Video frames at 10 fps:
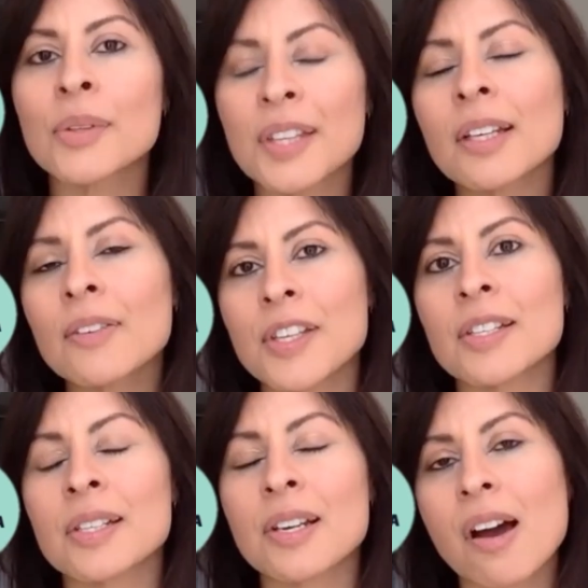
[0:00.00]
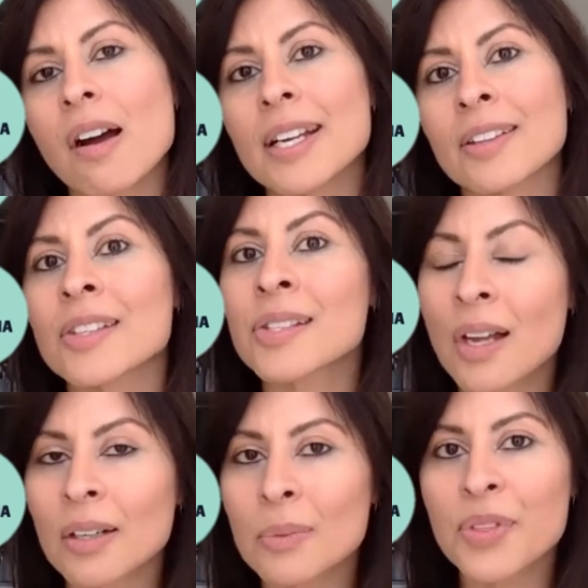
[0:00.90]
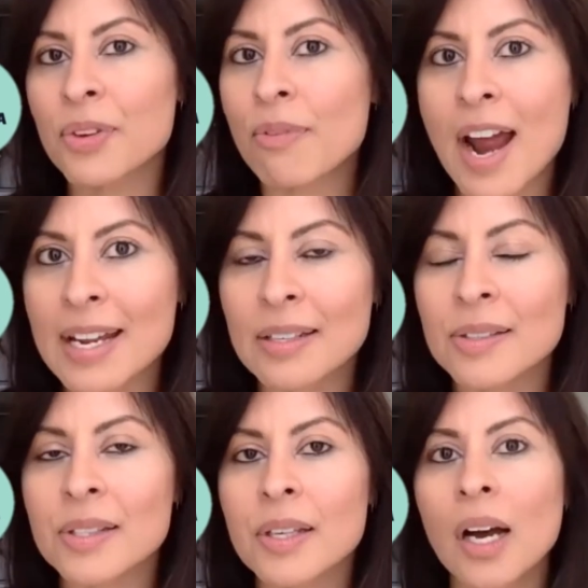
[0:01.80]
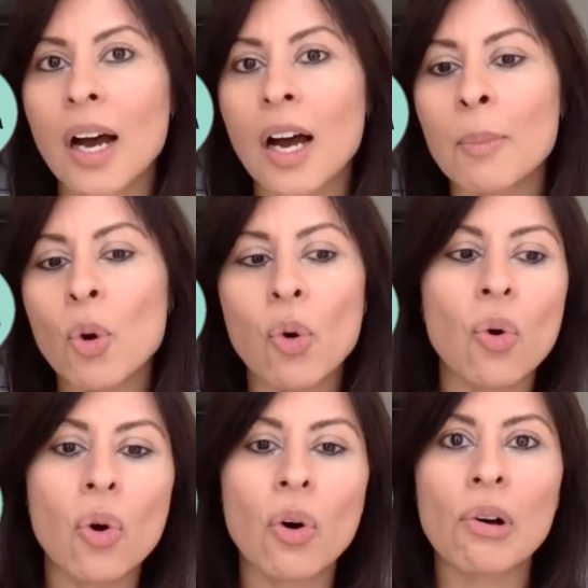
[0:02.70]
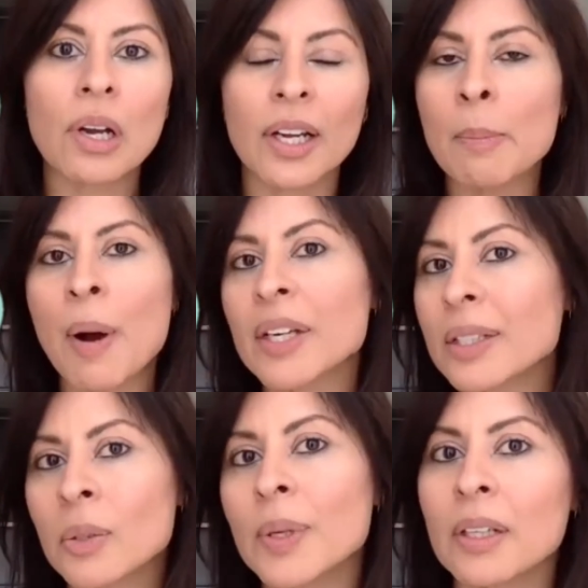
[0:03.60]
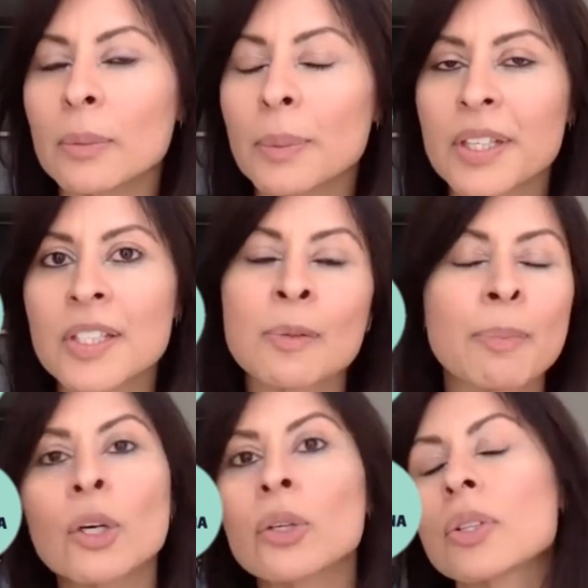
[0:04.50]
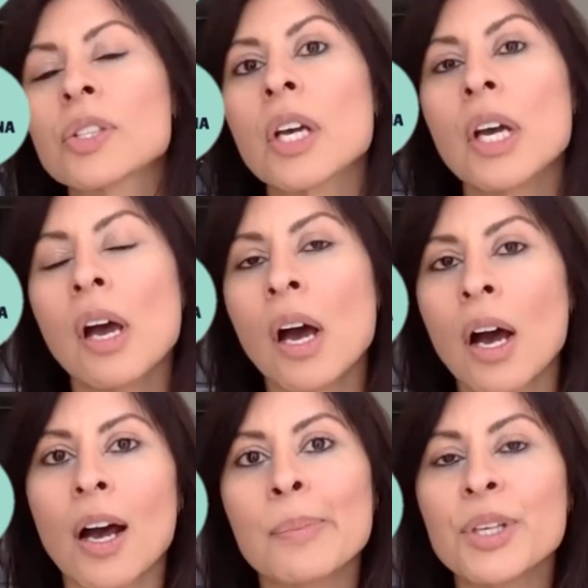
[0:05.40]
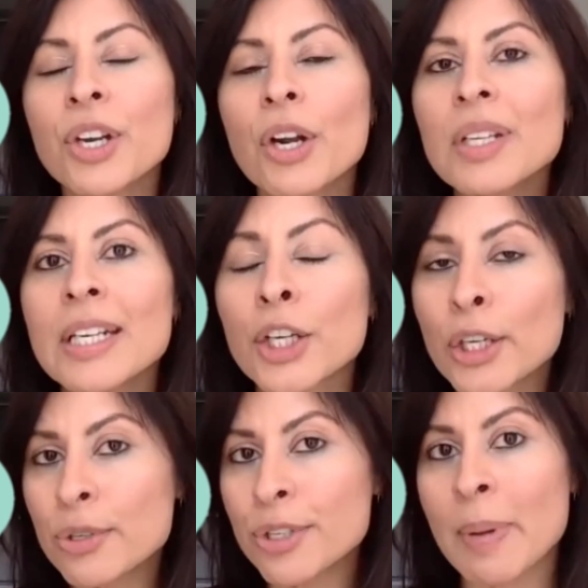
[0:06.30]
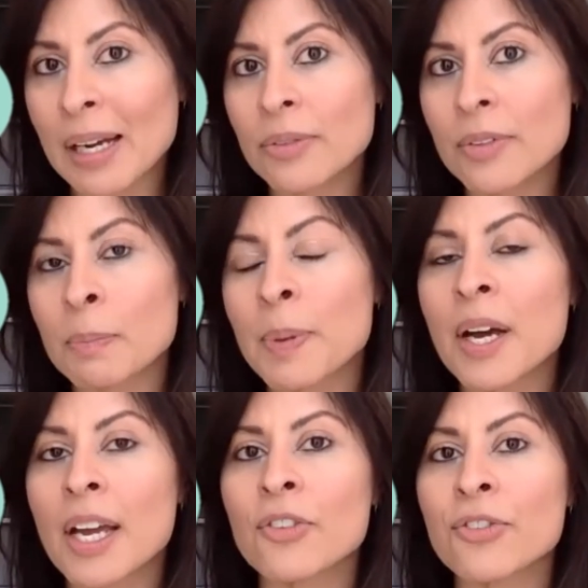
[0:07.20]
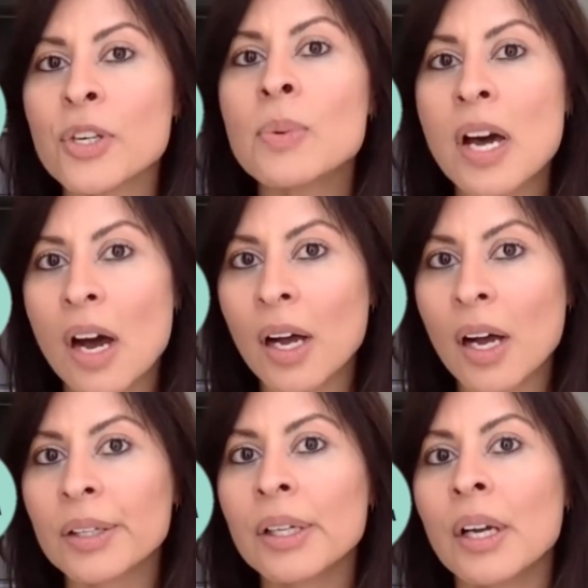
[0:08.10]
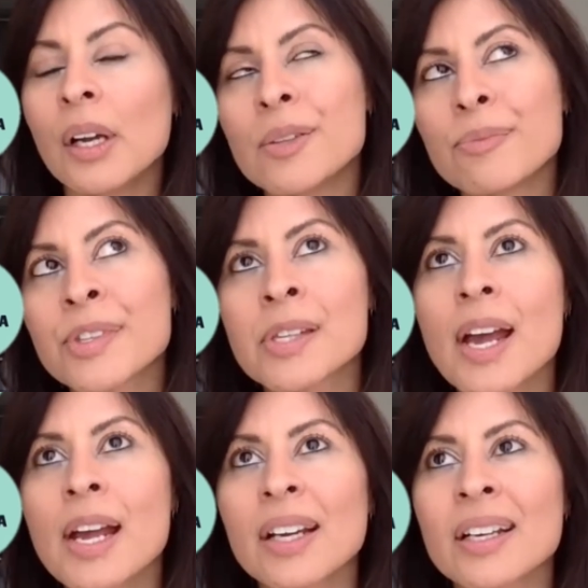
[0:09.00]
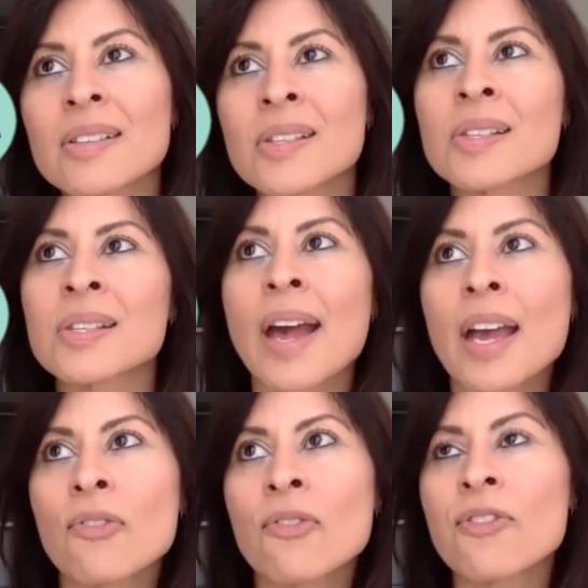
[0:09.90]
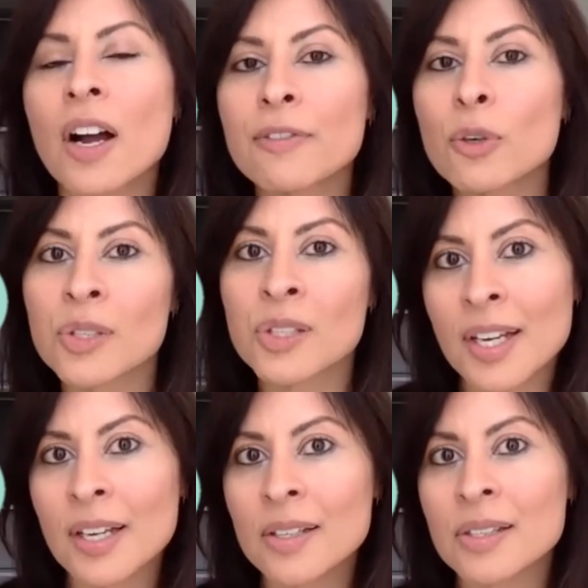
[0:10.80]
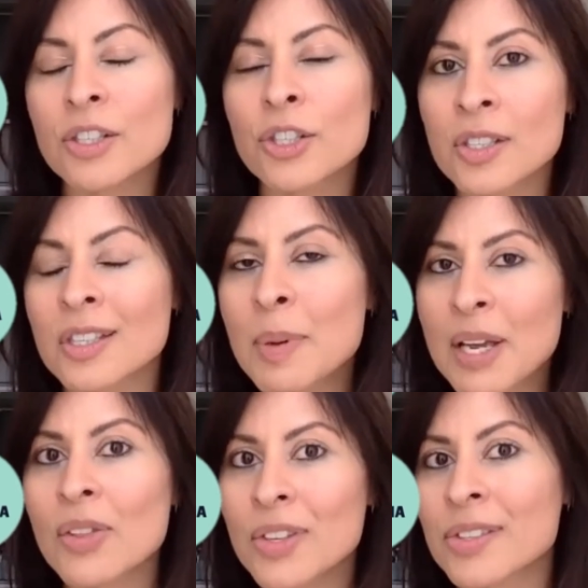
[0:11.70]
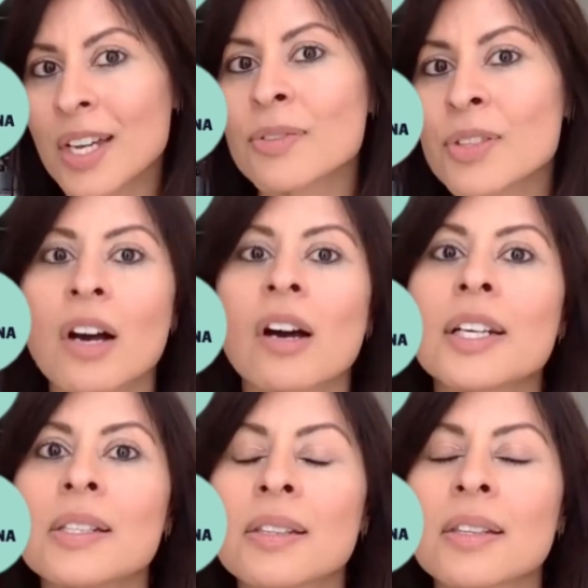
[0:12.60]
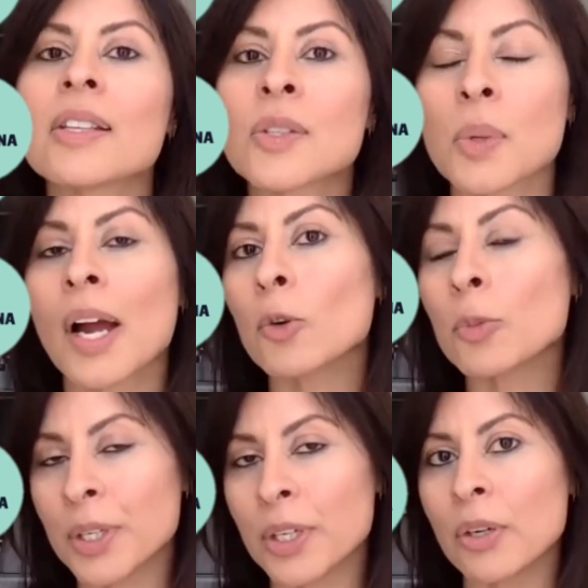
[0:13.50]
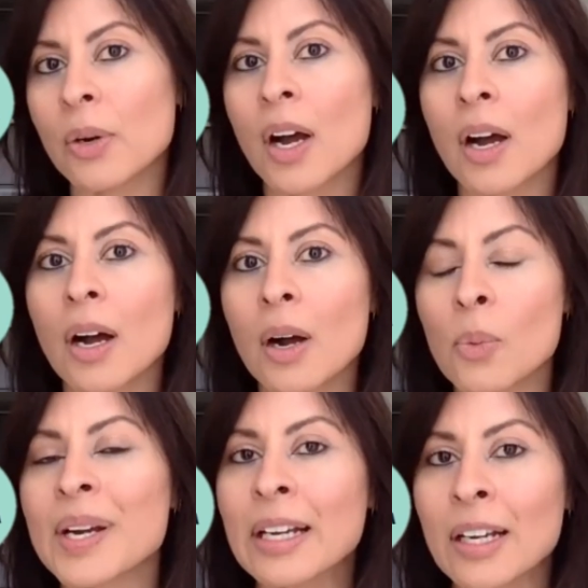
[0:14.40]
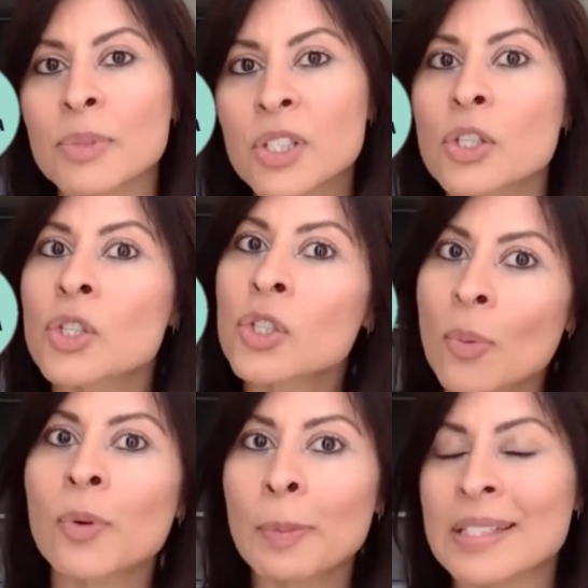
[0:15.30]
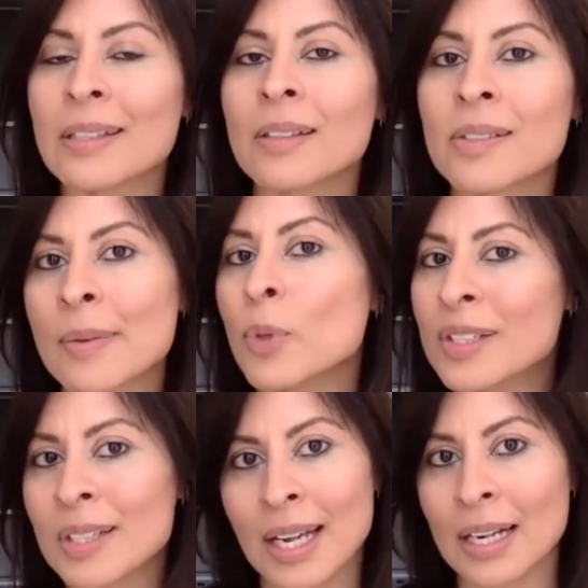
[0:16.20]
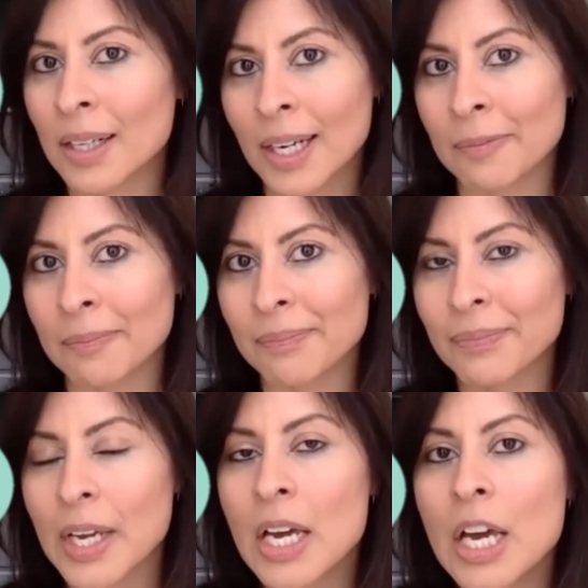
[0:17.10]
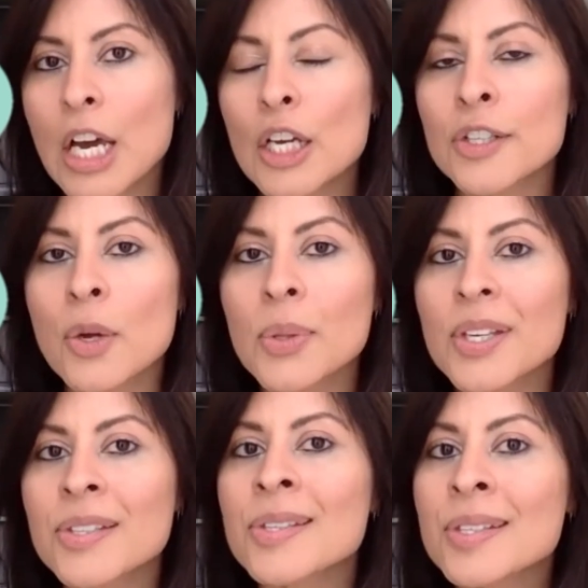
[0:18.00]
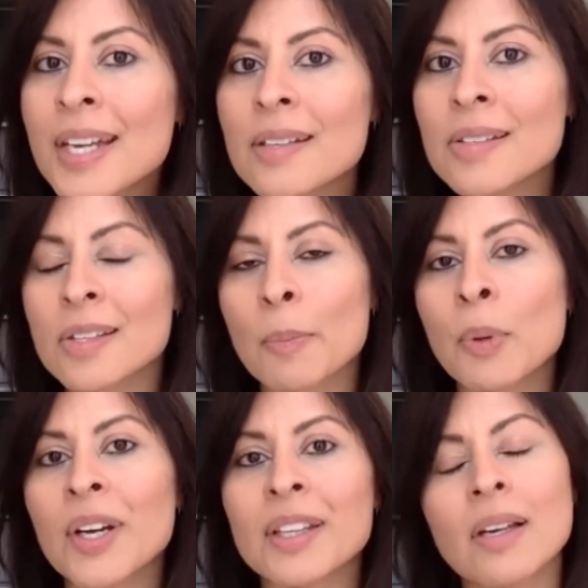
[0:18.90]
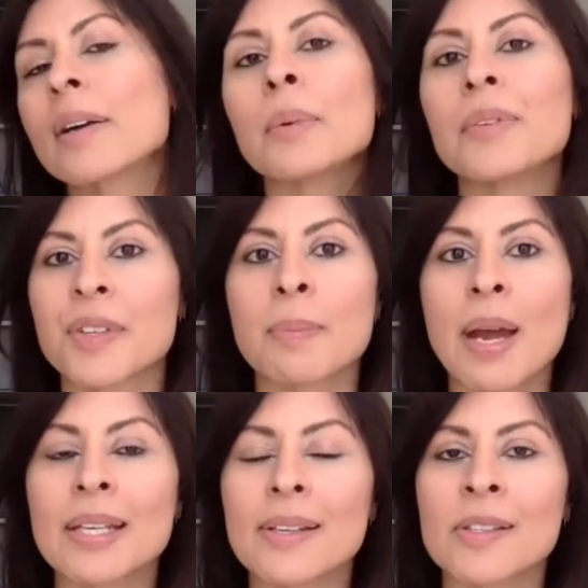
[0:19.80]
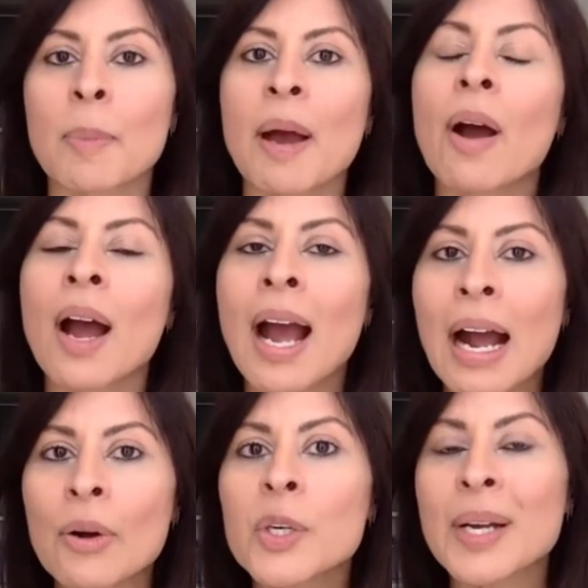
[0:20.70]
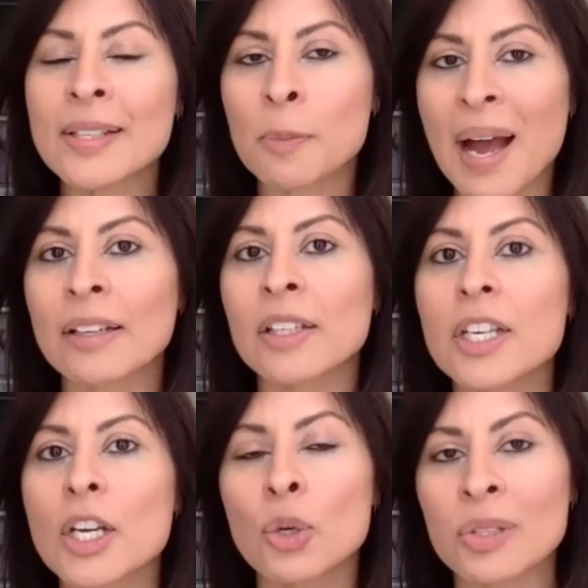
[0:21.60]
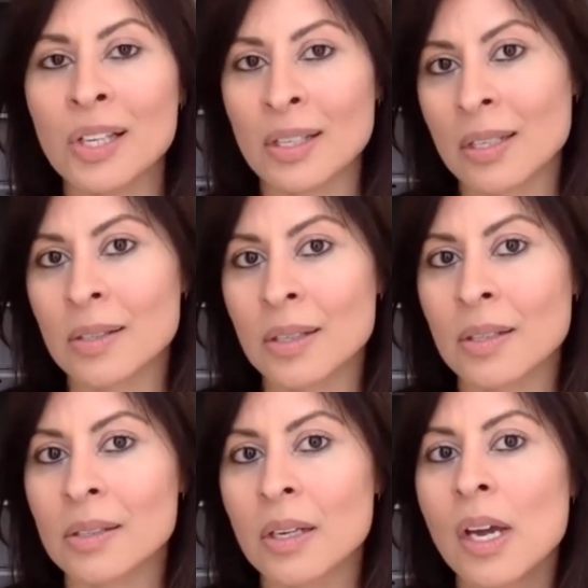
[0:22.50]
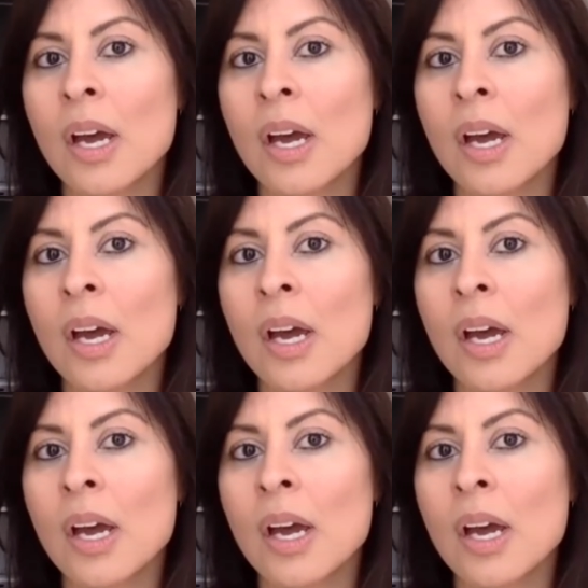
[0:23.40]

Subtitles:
So think of this like the sun with the rays, or like a bike wheel with its spokes. You don't need a huge amount, but if you learn, say 5 or 6, just to be on the safe side, then this will help you when it comes to stop repeating the same words again and again. So the 6th point that I want to make is about how you expand your sentences.